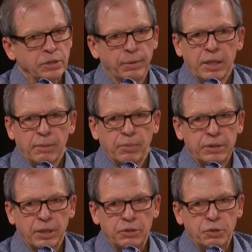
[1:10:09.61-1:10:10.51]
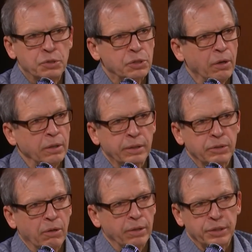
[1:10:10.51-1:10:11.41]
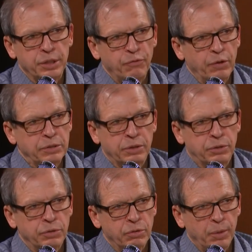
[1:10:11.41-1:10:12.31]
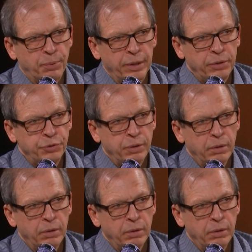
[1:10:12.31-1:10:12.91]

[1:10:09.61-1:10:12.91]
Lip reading: watched it, but Toussaint, the dogged defense that Toussaint plays.